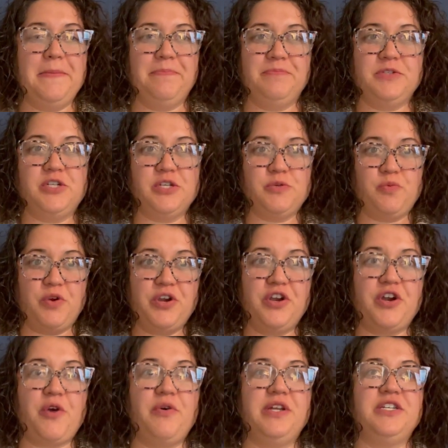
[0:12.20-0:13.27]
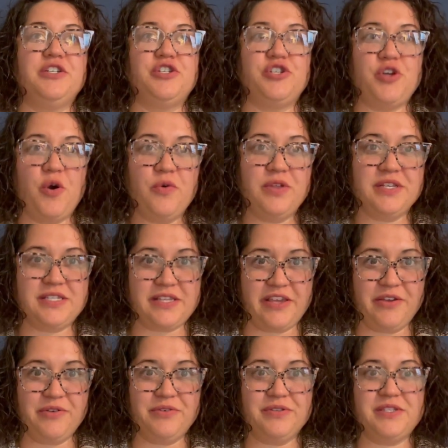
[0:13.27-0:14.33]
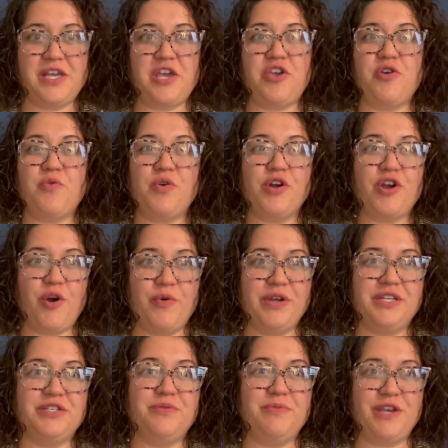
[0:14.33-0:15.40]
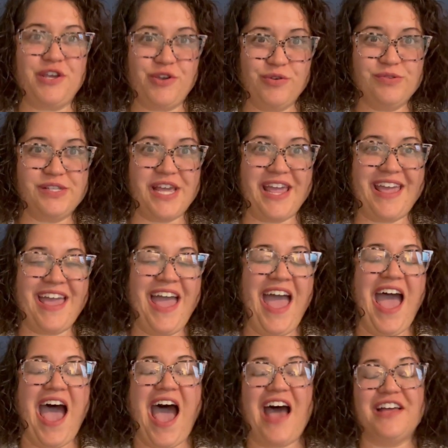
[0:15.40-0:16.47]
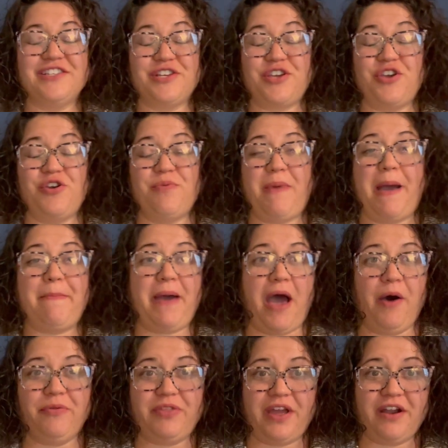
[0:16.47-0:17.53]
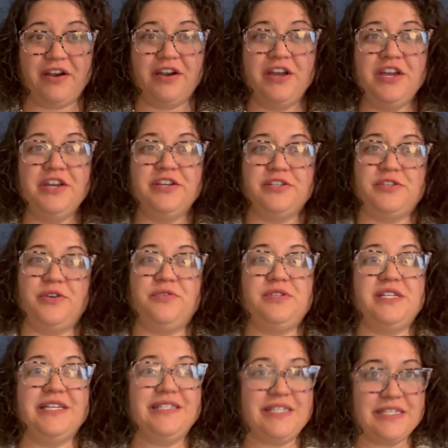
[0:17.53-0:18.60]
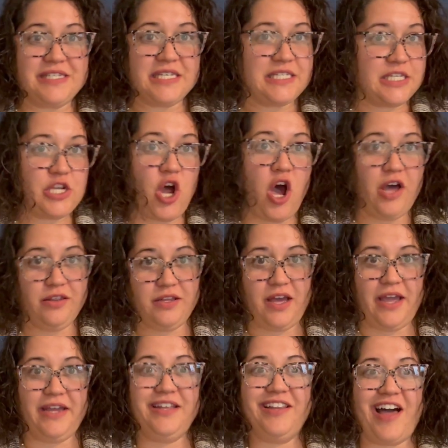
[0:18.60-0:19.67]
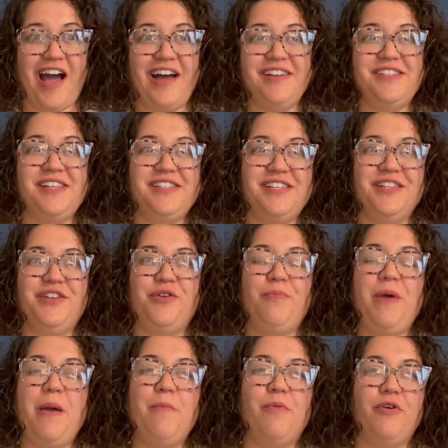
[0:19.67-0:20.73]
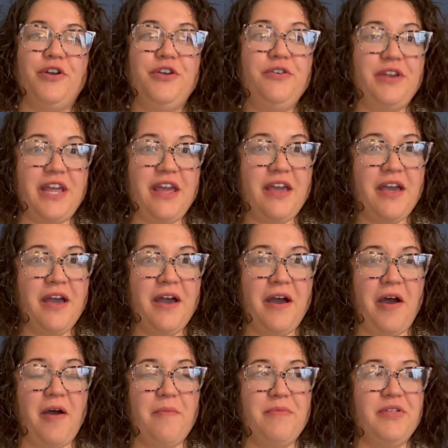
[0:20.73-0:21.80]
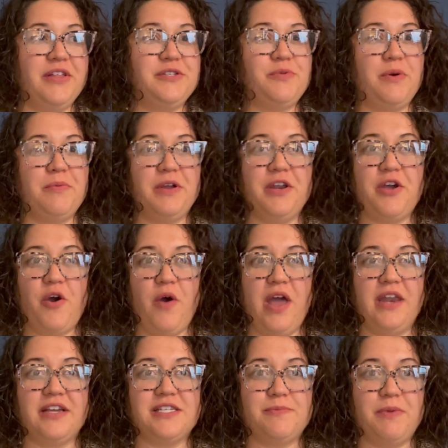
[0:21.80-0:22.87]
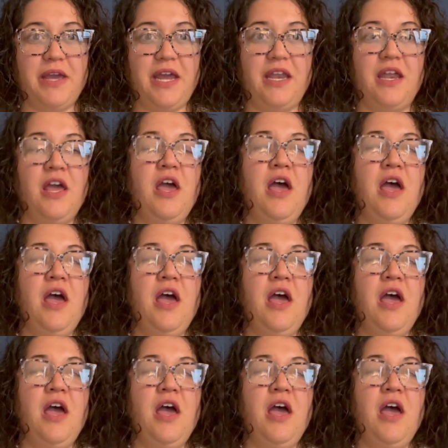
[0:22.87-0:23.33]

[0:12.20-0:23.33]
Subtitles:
just where you're going to show the skills that you are going to be using as a QMAP out there. So since this is an online class, it's a little bit more unique, but that's where I'm going to go ahead and explain